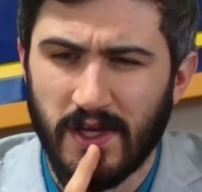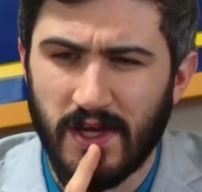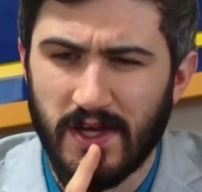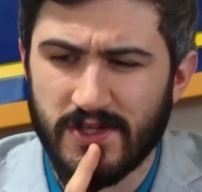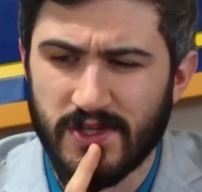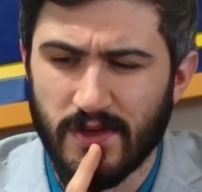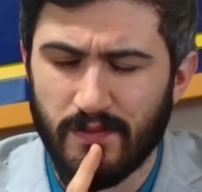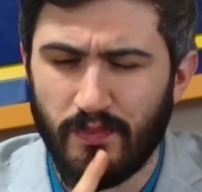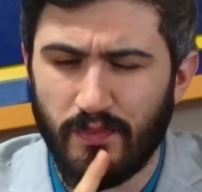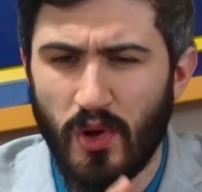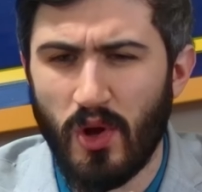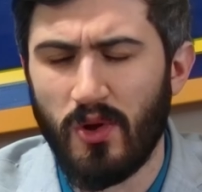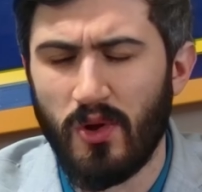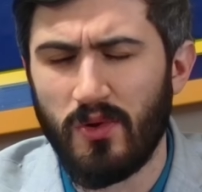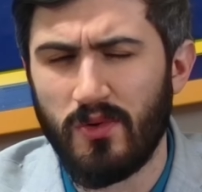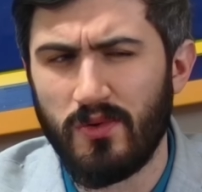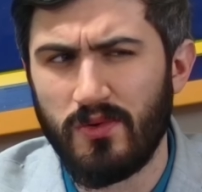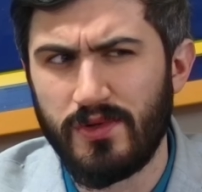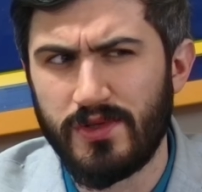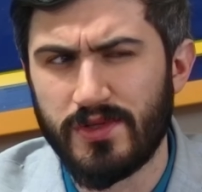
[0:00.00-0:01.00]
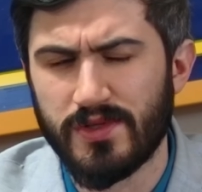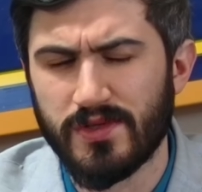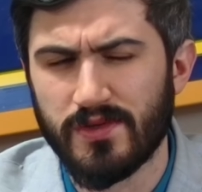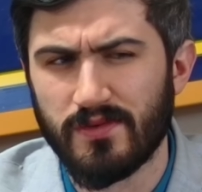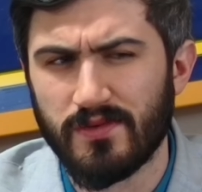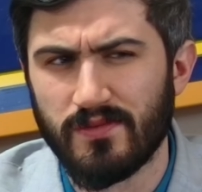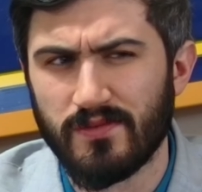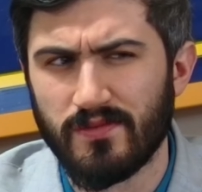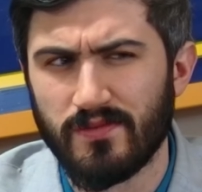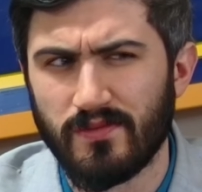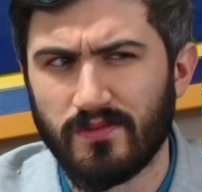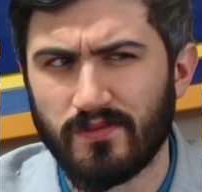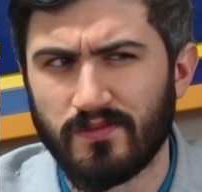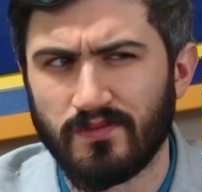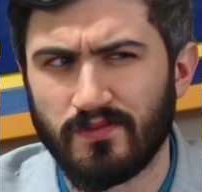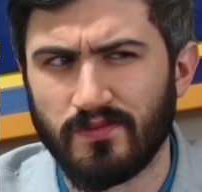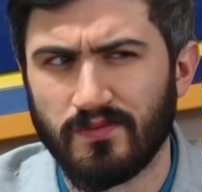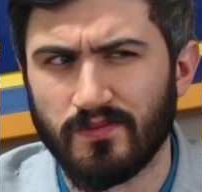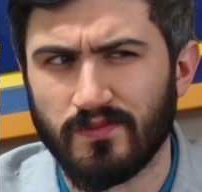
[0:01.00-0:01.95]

I suppose, what